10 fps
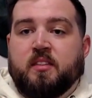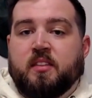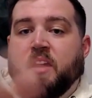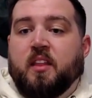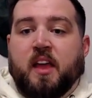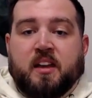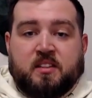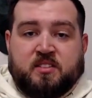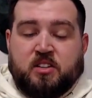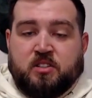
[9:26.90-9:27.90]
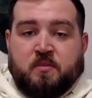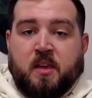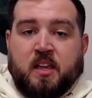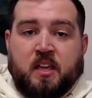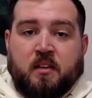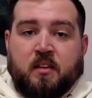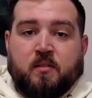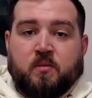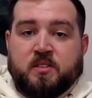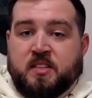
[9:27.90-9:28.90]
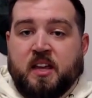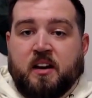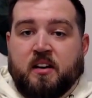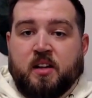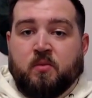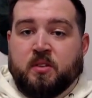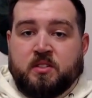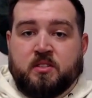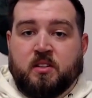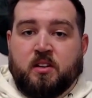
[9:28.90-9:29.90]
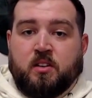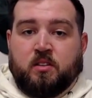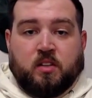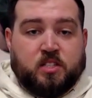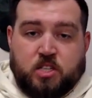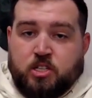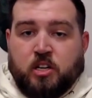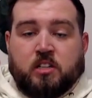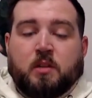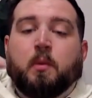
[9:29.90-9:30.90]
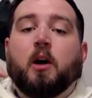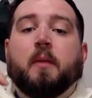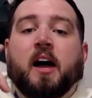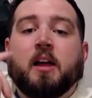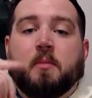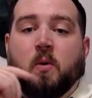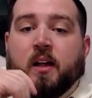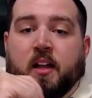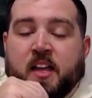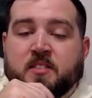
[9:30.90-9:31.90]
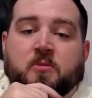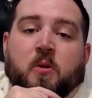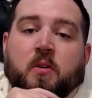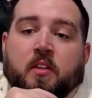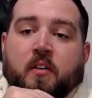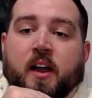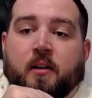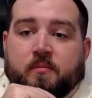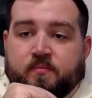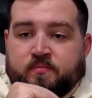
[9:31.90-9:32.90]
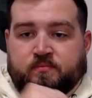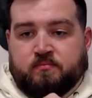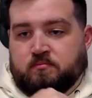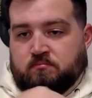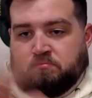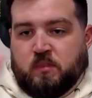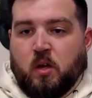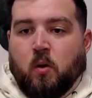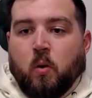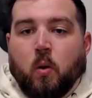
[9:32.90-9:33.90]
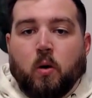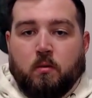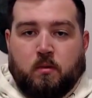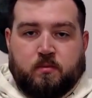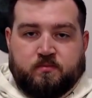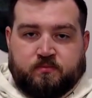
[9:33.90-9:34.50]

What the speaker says: None of that decision making was there. It was, let's chuck the ball behind me as I'm going to the ground. Horrible.